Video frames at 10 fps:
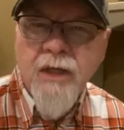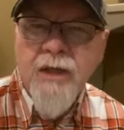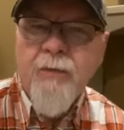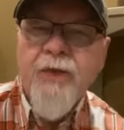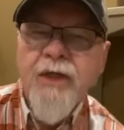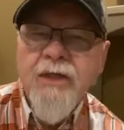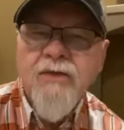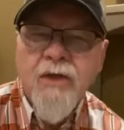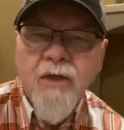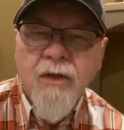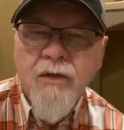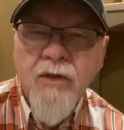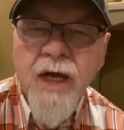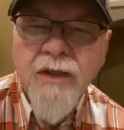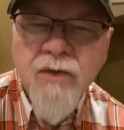Now, please, you
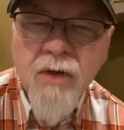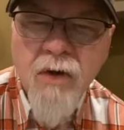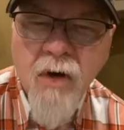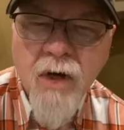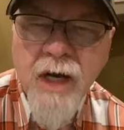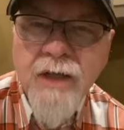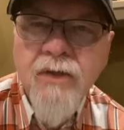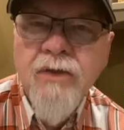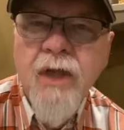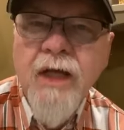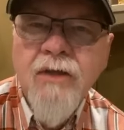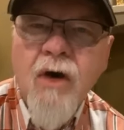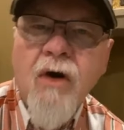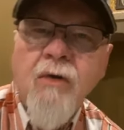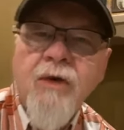guys are car guys. There's lots of
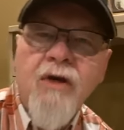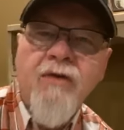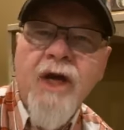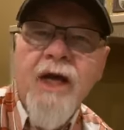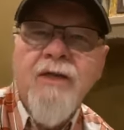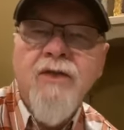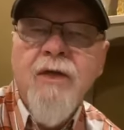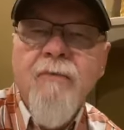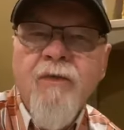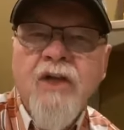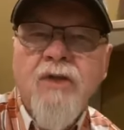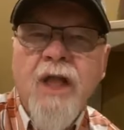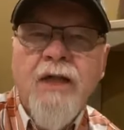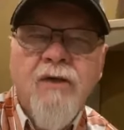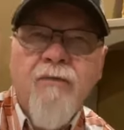automotive guys. There's
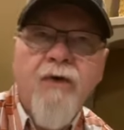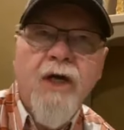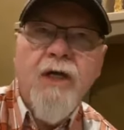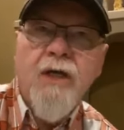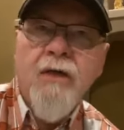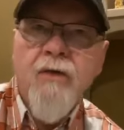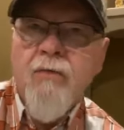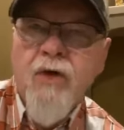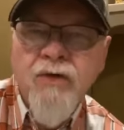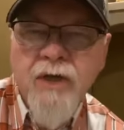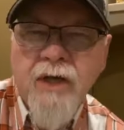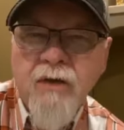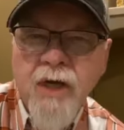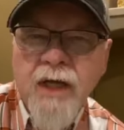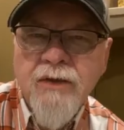lots of motorcycle
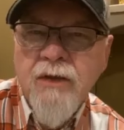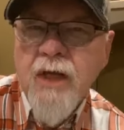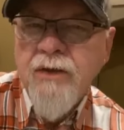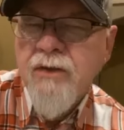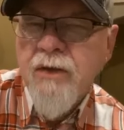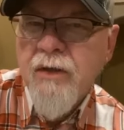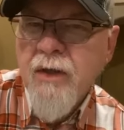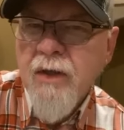guys and lots of